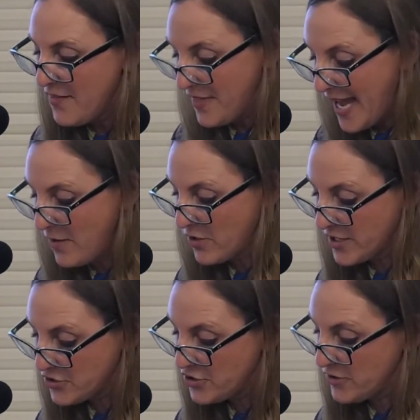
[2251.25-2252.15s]
They were
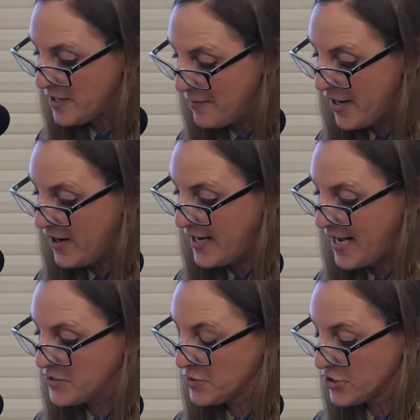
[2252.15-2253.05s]
as newly married
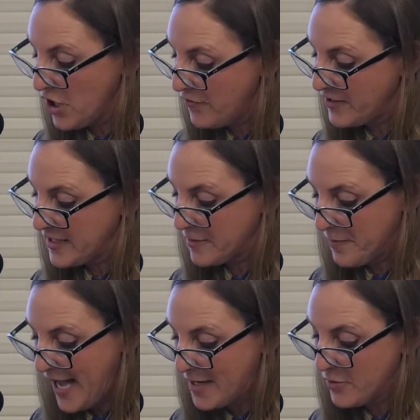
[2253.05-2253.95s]
as was lawfully
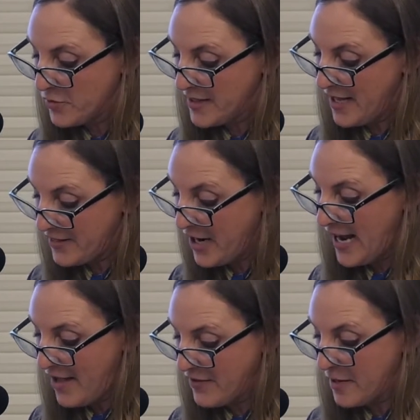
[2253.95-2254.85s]
compatible with their
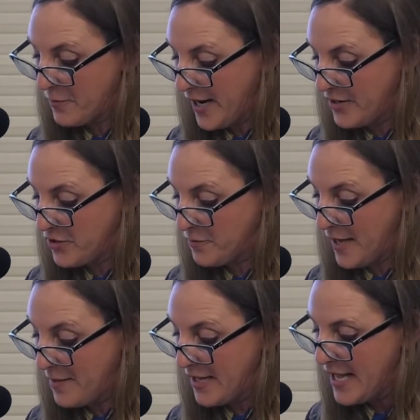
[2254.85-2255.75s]
having a brand new
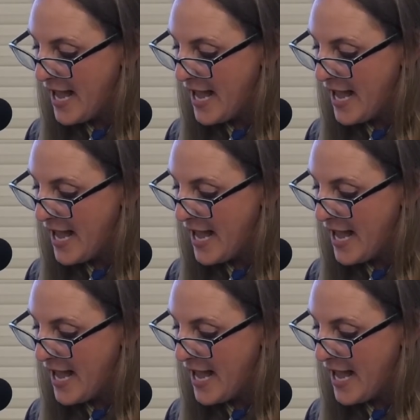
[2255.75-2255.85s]
baby,